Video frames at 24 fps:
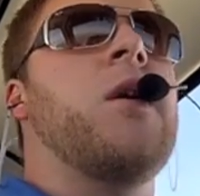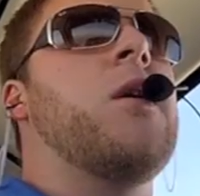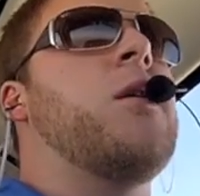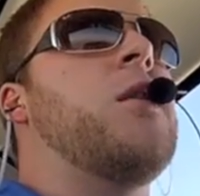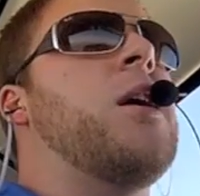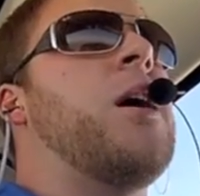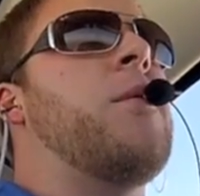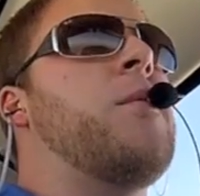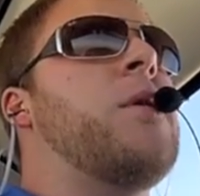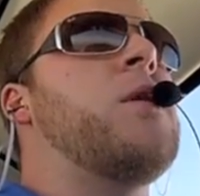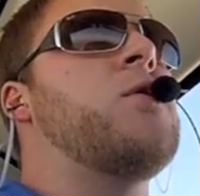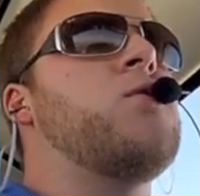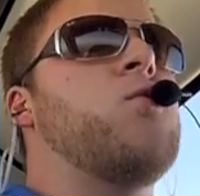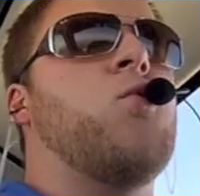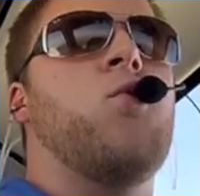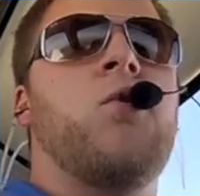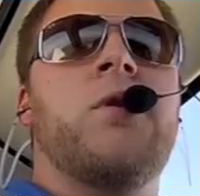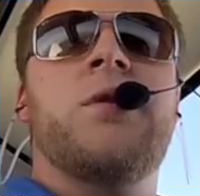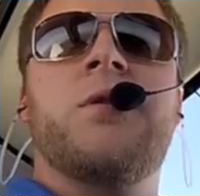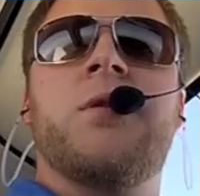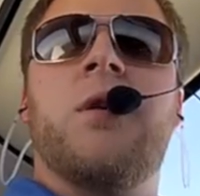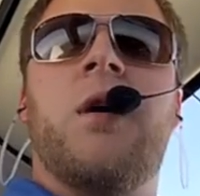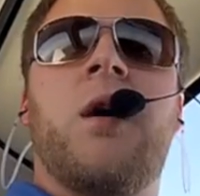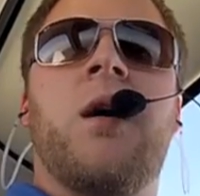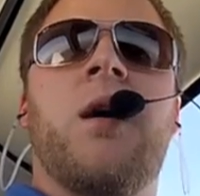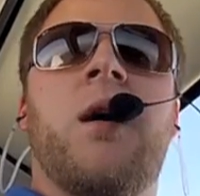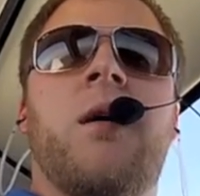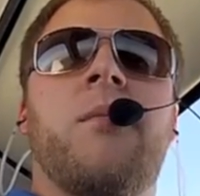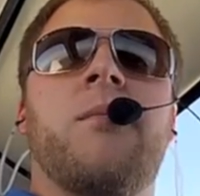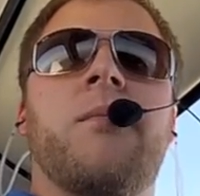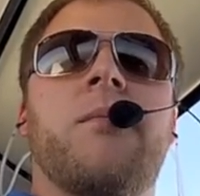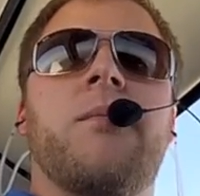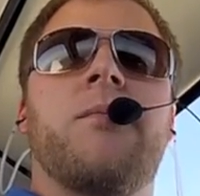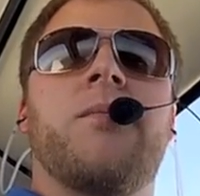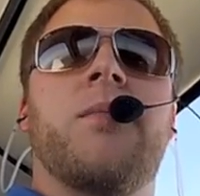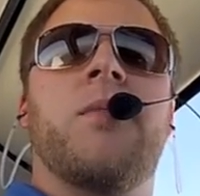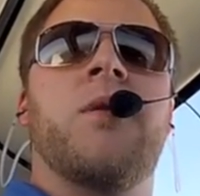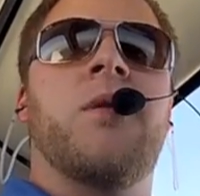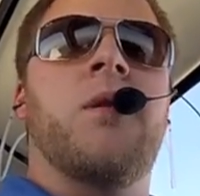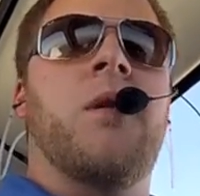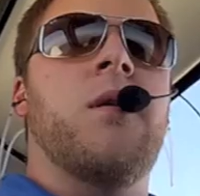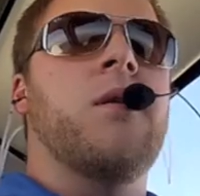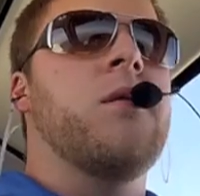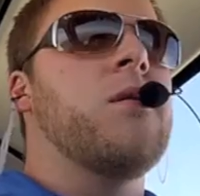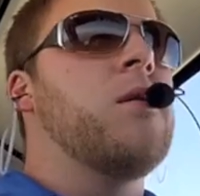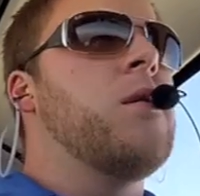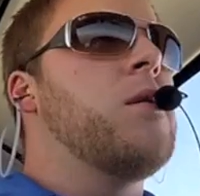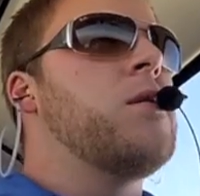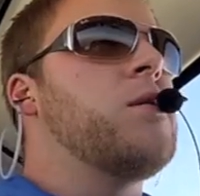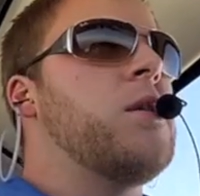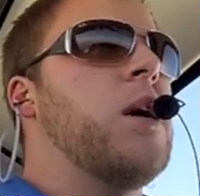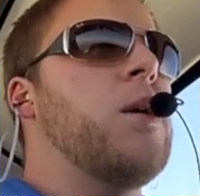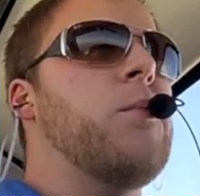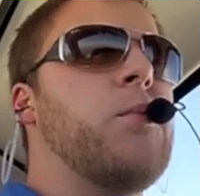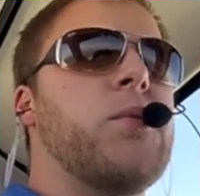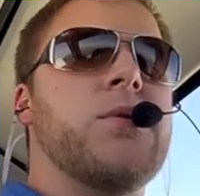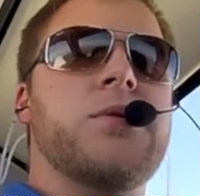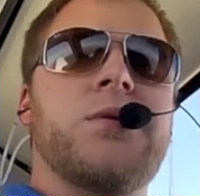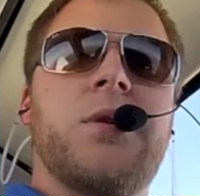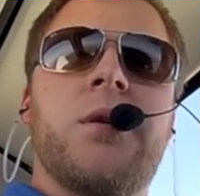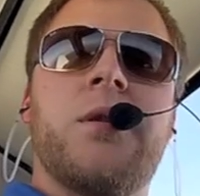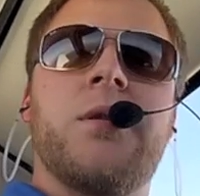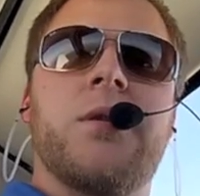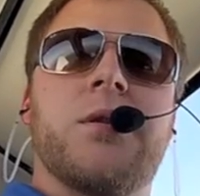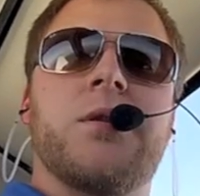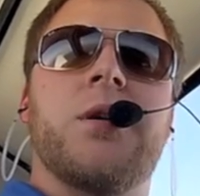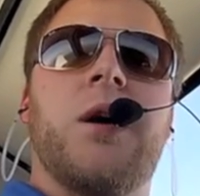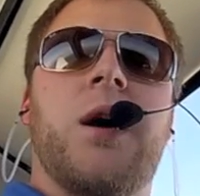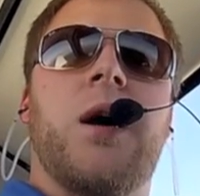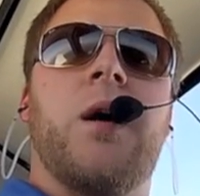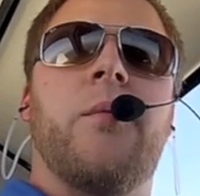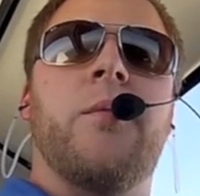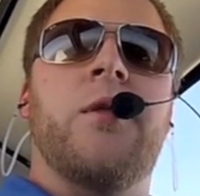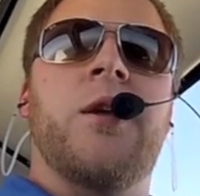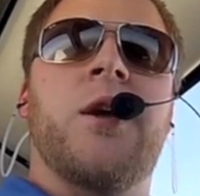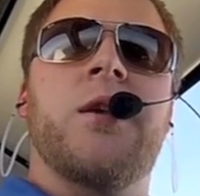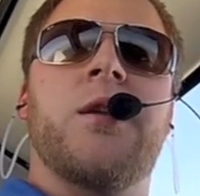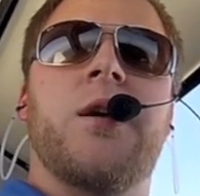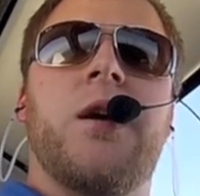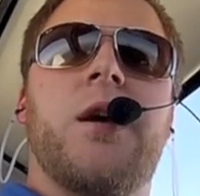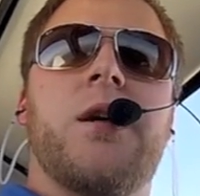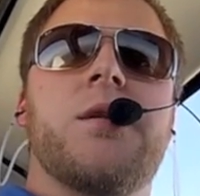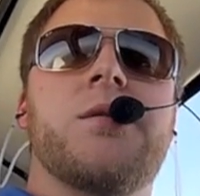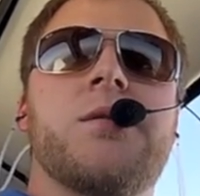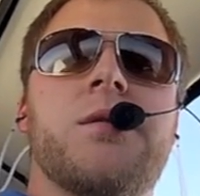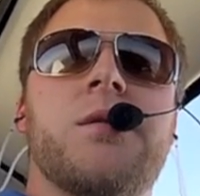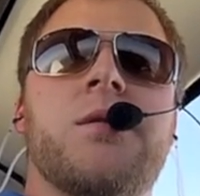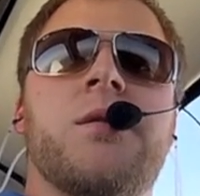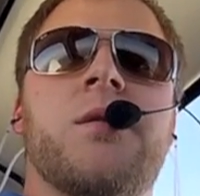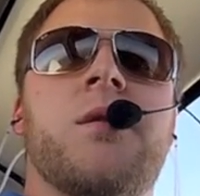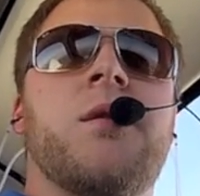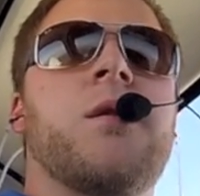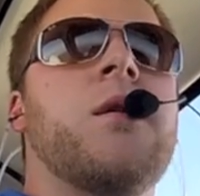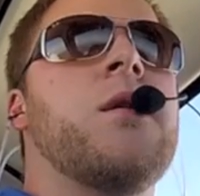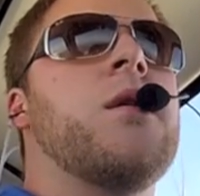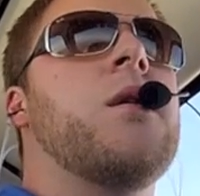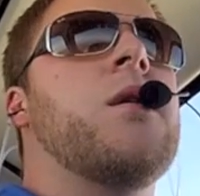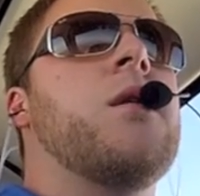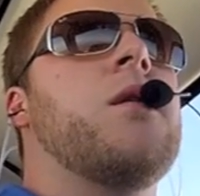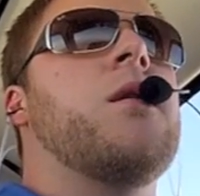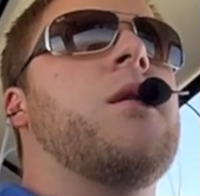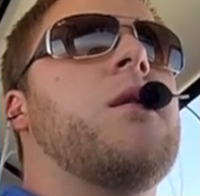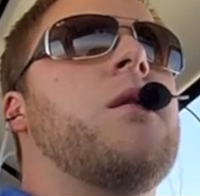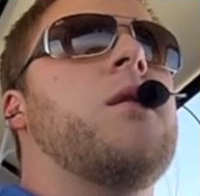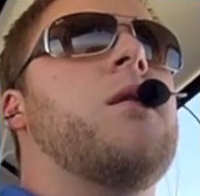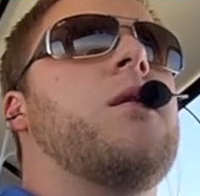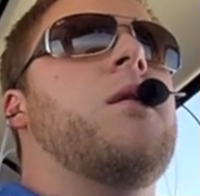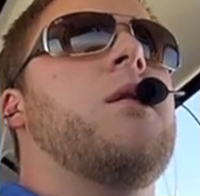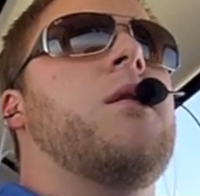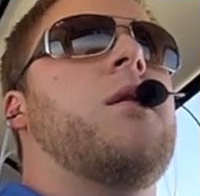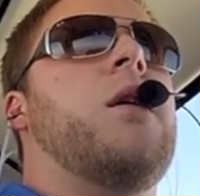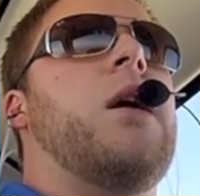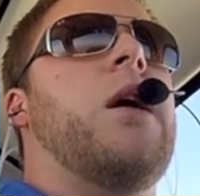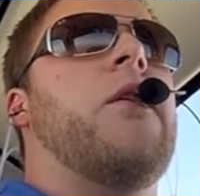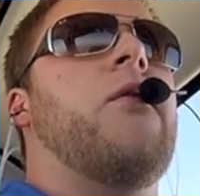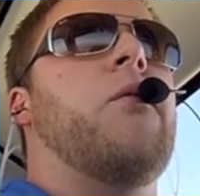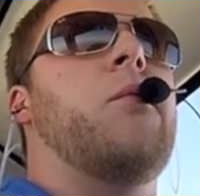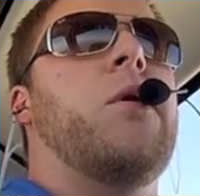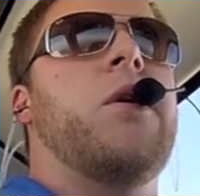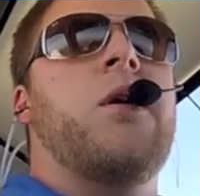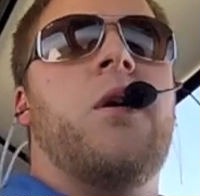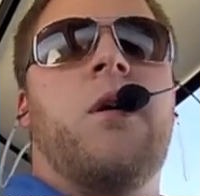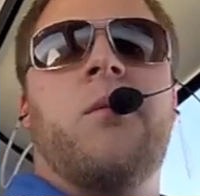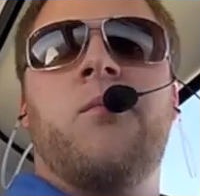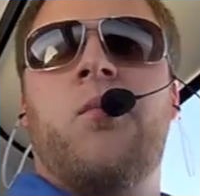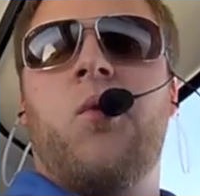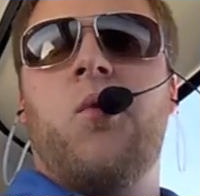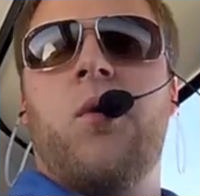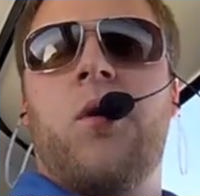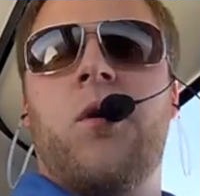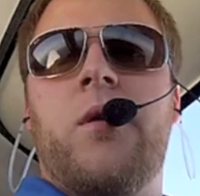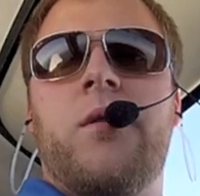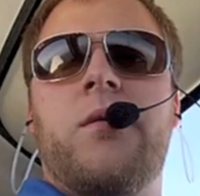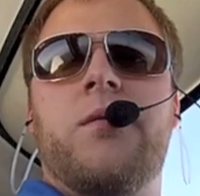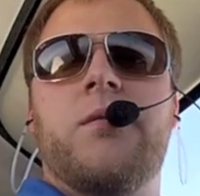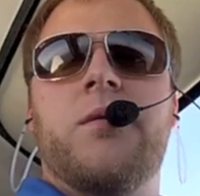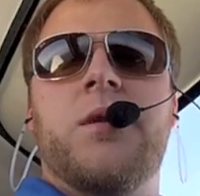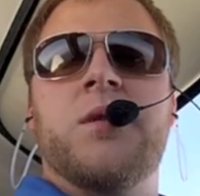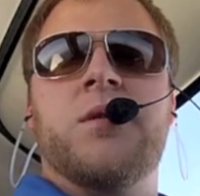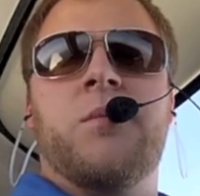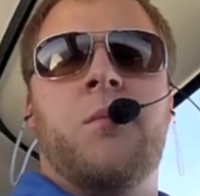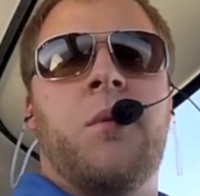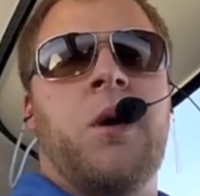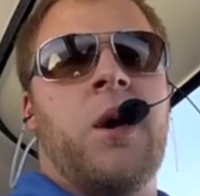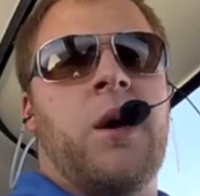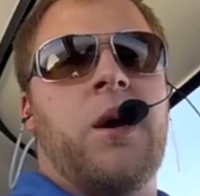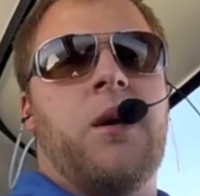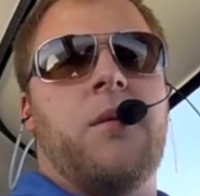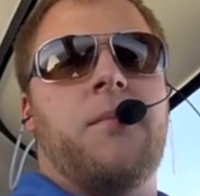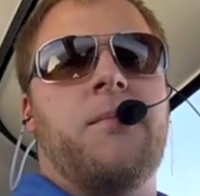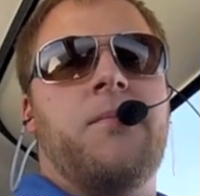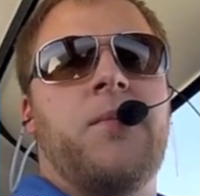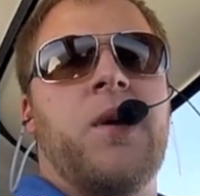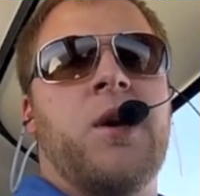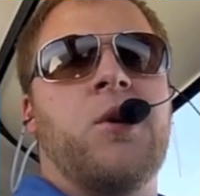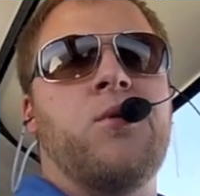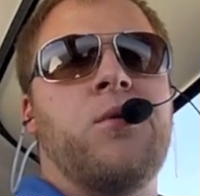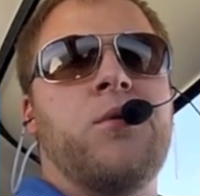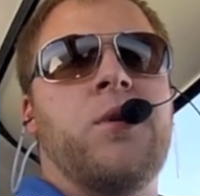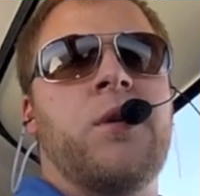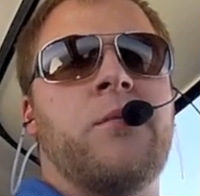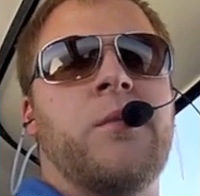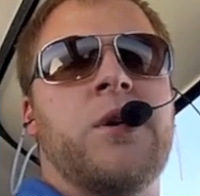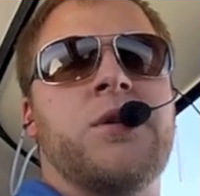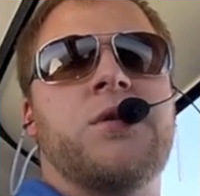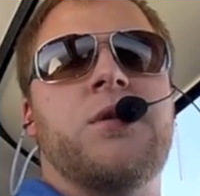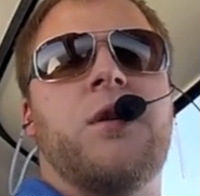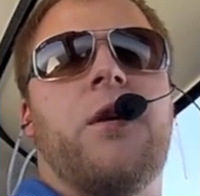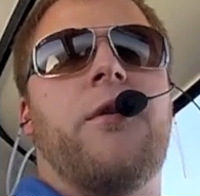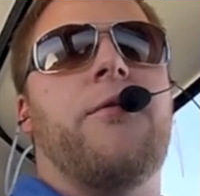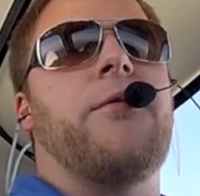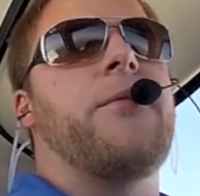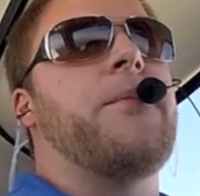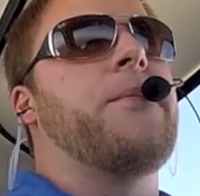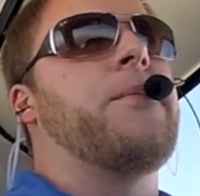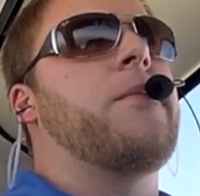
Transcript: that means one time, 10% of the time, in that case, everybody on board doesn't make it, including myself.